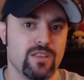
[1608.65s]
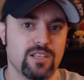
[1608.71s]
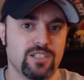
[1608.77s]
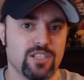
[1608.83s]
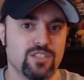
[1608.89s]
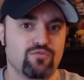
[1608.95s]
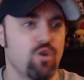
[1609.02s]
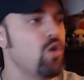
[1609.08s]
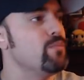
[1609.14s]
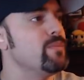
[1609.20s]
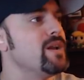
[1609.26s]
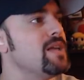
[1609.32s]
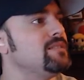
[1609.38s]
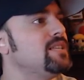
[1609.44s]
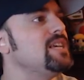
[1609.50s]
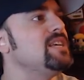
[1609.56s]
This is
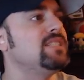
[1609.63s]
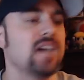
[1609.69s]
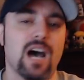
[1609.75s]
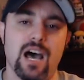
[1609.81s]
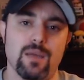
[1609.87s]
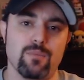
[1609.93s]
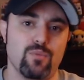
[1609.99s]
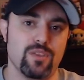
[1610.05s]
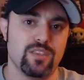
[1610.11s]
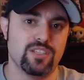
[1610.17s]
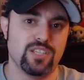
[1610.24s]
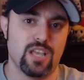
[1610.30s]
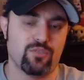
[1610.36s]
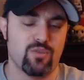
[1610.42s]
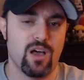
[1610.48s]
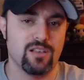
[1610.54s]
Roman and Tea Time with
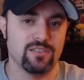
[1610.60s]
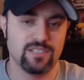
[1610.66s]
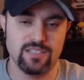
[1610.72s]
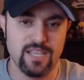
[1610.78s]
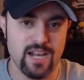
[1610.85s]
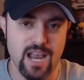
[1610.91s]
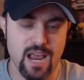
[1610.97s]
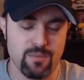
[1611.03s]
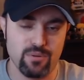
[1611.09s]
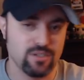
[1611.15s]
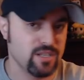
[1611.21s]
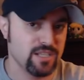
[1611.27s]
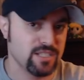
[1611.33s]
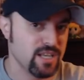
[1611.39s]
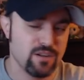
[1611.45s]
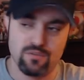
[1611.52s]
Seth Rollins and Dean Ambrose.
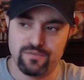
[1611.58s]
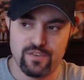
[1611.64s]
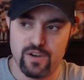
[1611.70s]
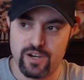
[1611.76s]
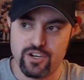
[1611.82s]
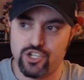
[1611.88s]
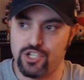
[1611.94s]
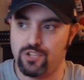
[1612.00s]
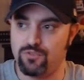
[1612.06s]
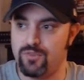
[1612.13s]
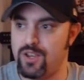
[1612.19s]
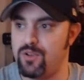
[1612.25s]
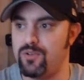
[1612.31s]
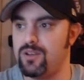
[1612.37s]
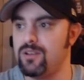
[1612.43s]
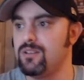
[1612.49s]
This ain't no fucking Shield
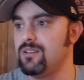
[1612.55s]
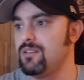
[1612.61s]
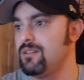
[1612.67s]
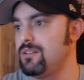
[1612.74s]
reunion.